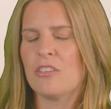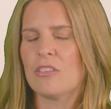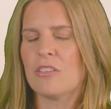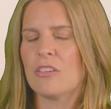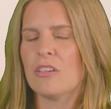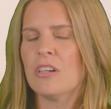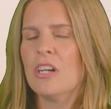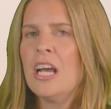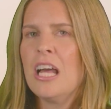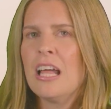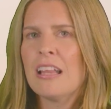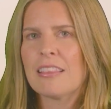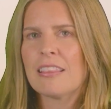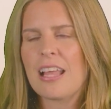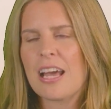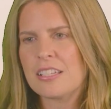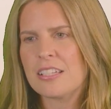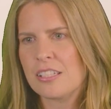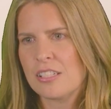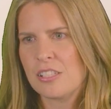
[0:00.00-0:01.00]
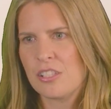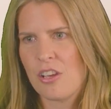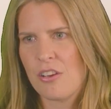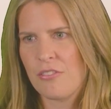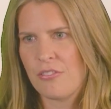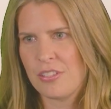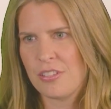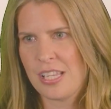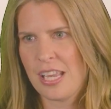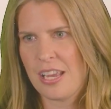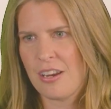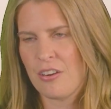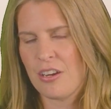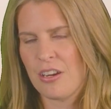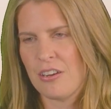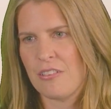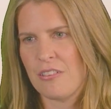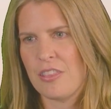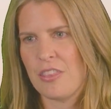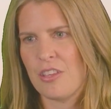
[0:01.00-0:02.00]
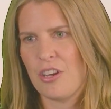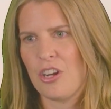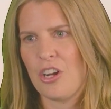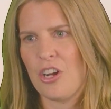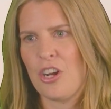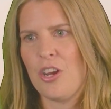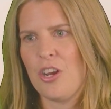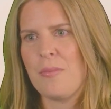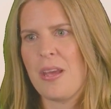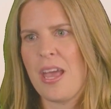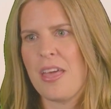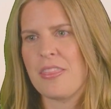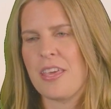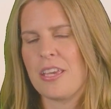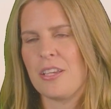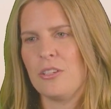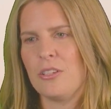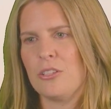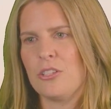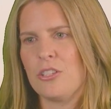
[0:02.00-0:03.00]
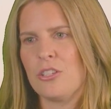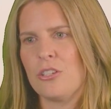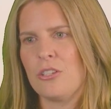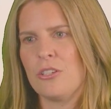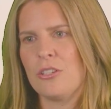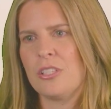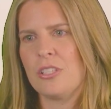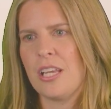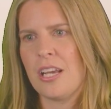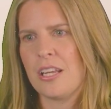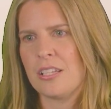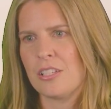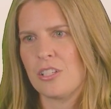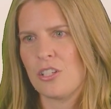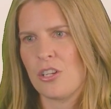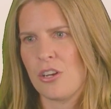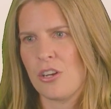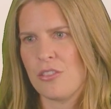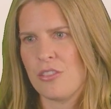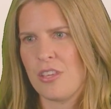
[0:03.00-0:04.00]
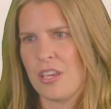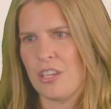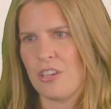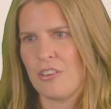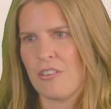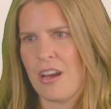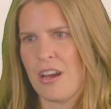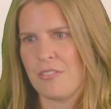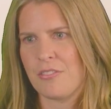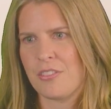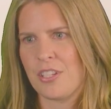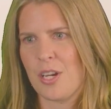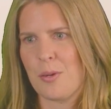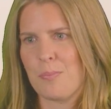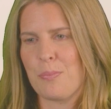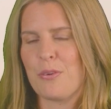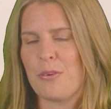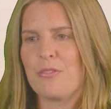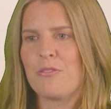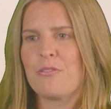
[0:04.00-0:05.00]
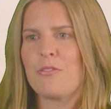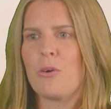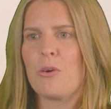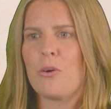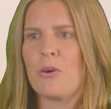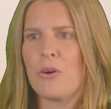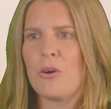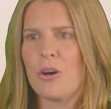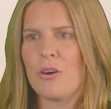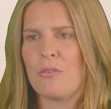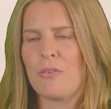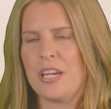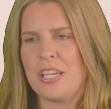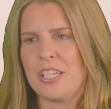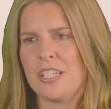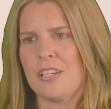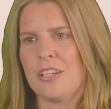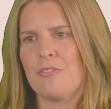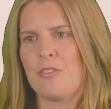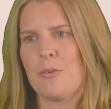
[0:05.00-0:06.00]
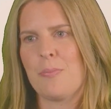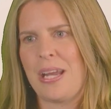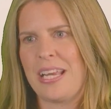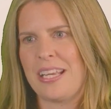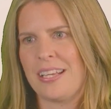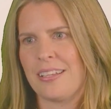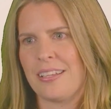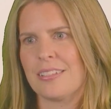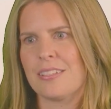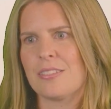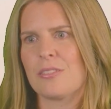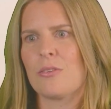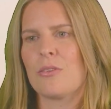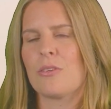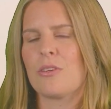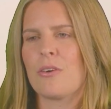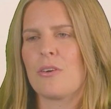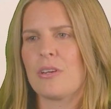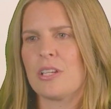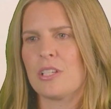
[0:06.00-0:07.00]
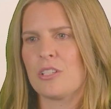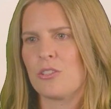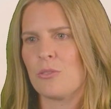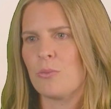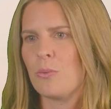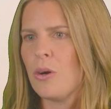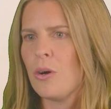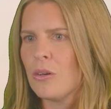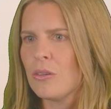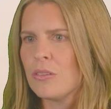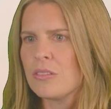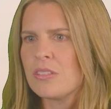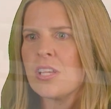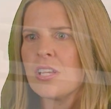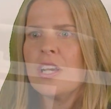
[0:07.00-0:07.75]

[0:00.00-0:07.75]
your largest surface area in the home and that you choose the undertone that you're after before reaching for paint colours or going to walls,